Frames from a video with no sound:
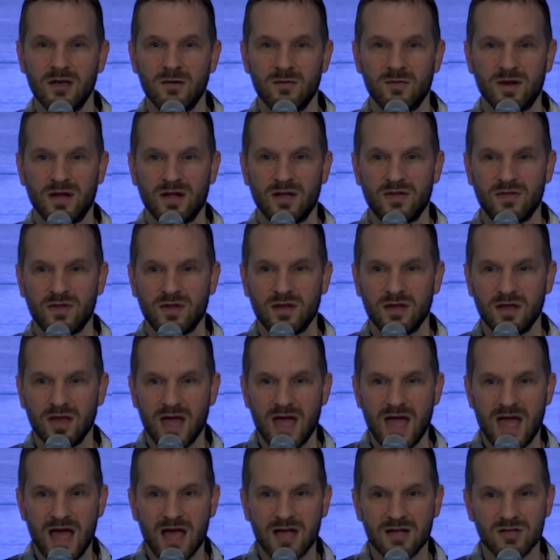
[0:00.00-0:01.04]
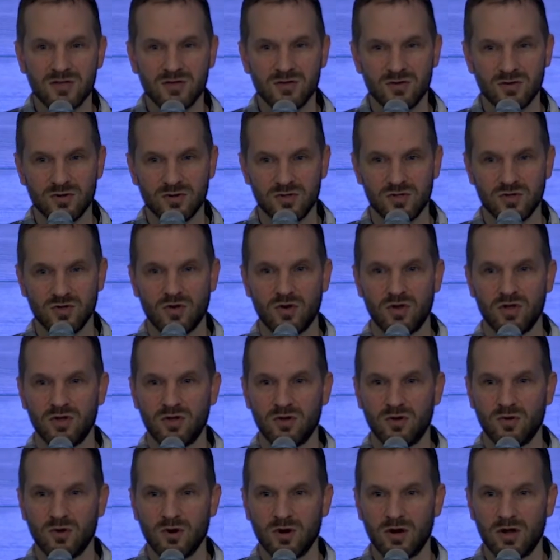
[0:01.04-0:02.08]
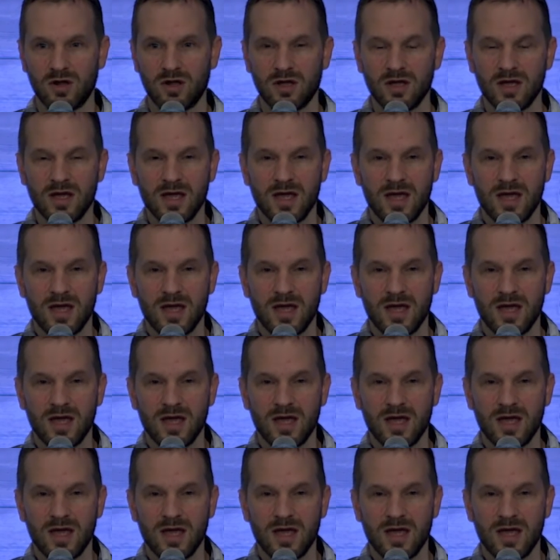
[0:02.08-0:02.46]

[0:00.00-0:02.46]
But I think as you're enjoying your work,